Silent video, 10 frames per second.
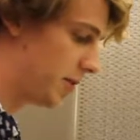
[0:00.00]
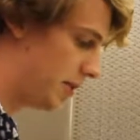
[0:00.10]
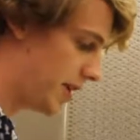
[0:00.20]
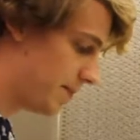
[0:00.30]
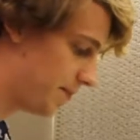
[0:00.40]

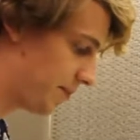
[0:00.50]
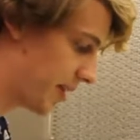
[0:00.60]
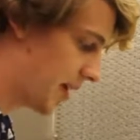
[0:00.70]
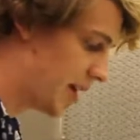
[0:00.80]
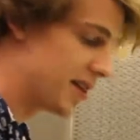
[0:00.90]
plate.
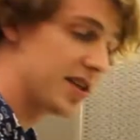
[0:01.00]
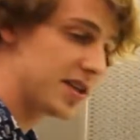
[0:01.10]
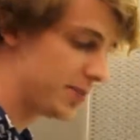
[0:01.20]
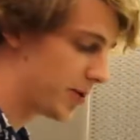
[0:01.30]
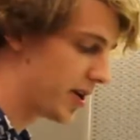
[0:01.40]
And at this
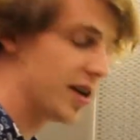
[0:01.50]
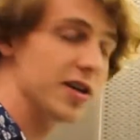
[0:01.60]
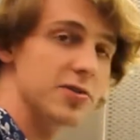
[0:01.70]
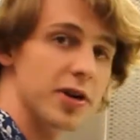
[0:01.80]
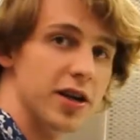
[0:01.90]
point it
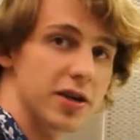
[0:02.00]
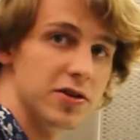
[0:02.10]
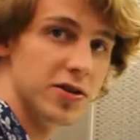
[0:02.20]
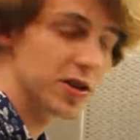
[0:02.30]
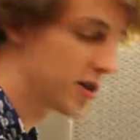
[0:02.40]
is ready to go
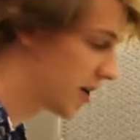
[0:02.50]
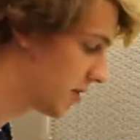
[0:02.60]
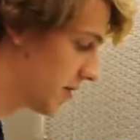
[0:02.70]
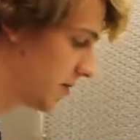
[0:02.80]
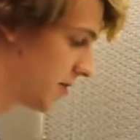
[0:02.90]
to the dark
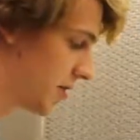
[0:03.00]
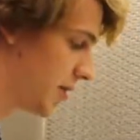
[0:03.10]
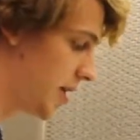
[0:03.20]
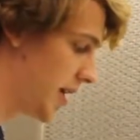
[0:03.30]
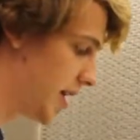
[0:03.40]
room for
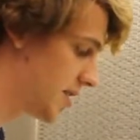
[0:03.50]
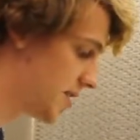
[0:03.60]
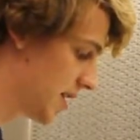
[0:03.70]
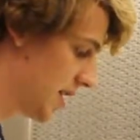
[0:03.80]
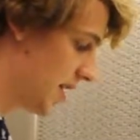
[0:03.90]
3 days
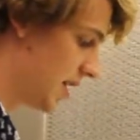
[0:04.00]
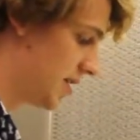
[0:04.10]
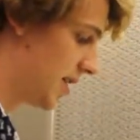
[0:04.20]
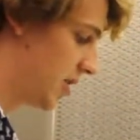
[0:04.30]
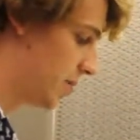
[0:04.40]

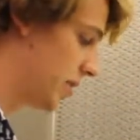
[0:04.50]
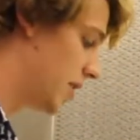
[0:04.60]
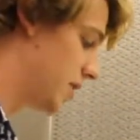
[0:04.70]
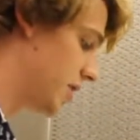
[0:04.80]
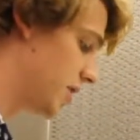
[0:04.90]
to help it
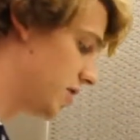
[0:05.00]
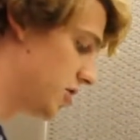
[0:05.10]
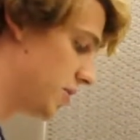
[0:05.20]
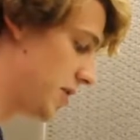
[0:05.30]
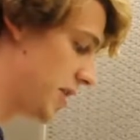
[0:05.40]
undergo
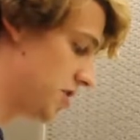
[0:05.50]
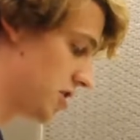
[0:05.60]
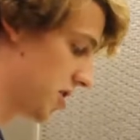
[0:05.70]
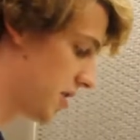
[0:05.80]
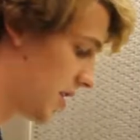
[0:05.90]
germination.